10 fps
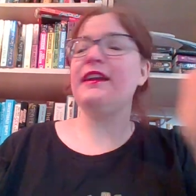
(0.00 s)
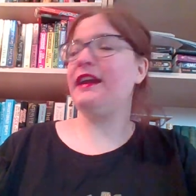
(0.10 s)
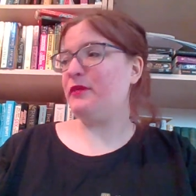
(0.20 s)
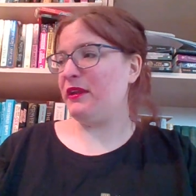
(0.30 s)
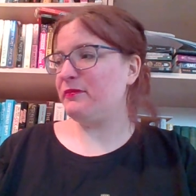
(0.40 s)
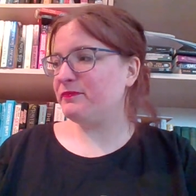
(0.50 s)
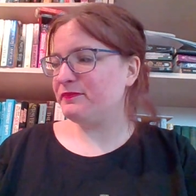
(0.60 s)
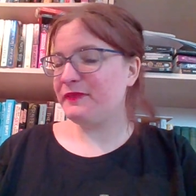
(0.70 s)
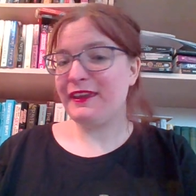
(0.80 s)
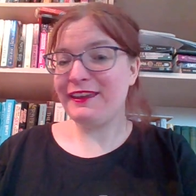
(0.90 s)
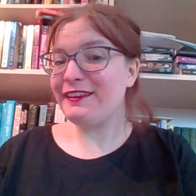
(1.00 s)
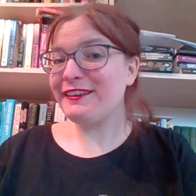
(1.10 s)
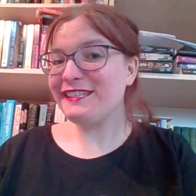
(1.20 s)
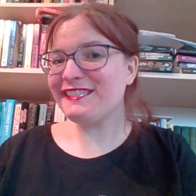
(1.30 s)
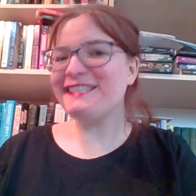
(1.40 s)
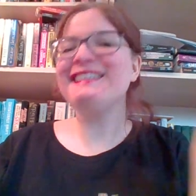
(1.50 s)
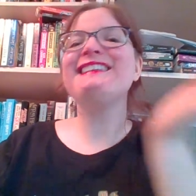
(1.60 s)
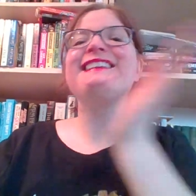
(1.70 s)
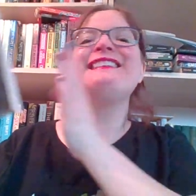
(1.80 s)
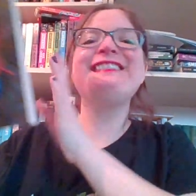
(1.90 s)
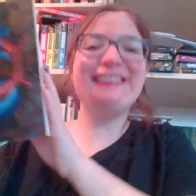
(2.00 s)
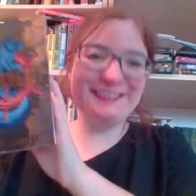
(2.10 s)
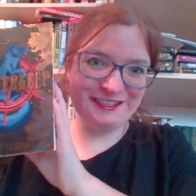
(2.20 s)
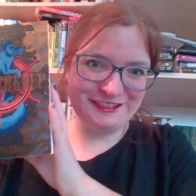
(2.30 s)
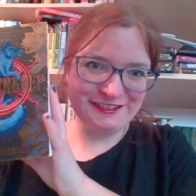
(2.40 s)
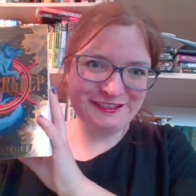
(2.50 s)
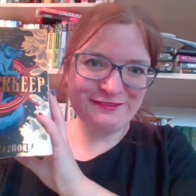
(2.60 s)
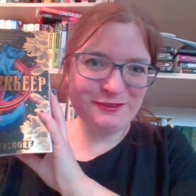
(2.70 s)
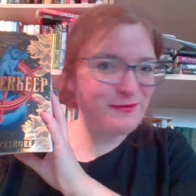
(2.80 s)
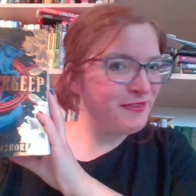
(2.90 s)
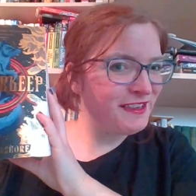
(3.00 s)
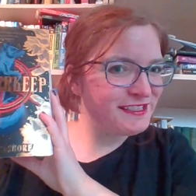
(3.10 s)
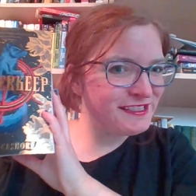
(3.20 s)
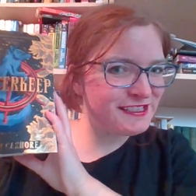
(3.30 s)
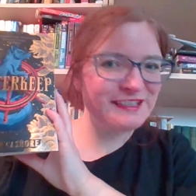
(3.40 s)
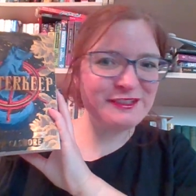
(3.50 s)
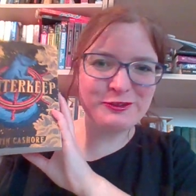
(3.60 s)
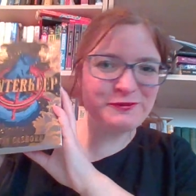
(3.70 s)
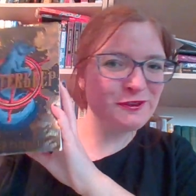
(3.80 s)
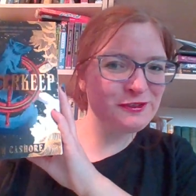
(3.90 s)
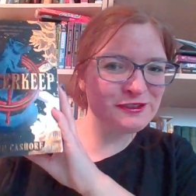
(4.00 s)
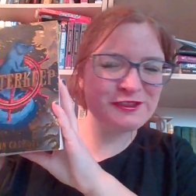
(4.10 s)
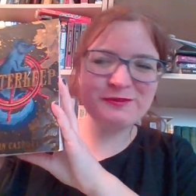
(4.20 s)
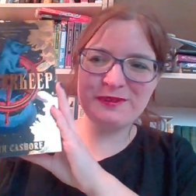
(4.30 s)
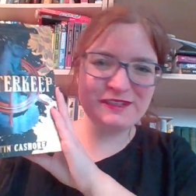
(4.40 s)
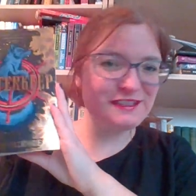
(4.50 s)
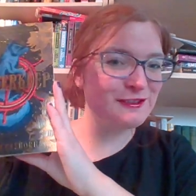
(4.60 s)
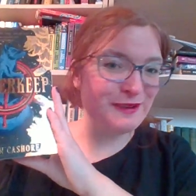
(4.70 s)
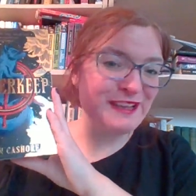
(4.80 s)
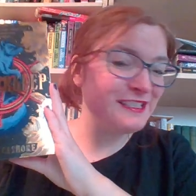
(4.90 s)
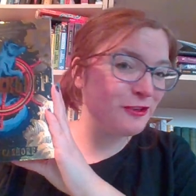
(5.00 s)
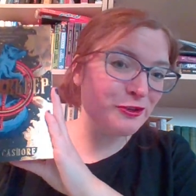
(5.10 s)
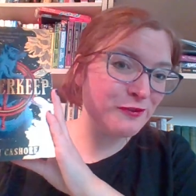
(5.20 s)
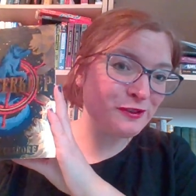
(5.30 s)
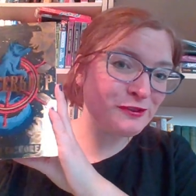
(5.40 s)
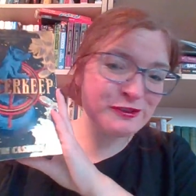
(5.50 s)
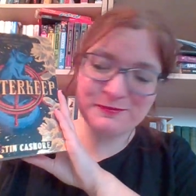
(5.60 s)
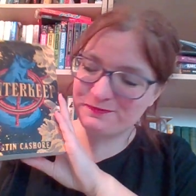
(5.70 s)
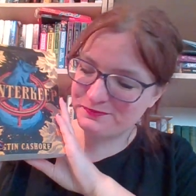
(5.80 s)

Anyway, it is Gideon from this universe, which is the Graceling universe.